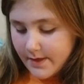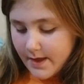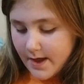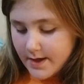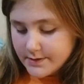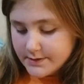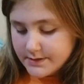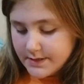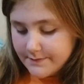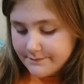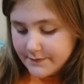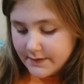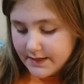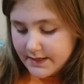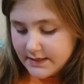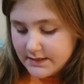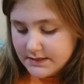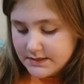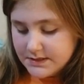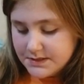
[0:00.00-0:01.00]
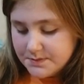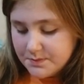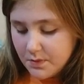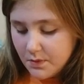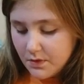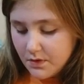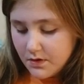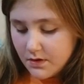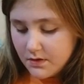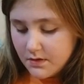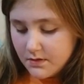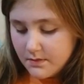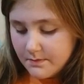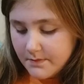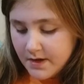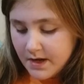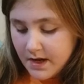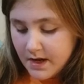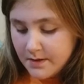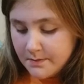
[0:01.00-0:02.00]
I just have the kids sport
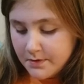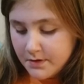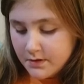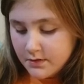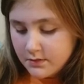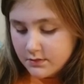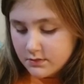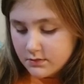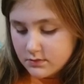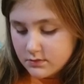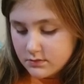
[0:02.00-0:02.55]
banana boat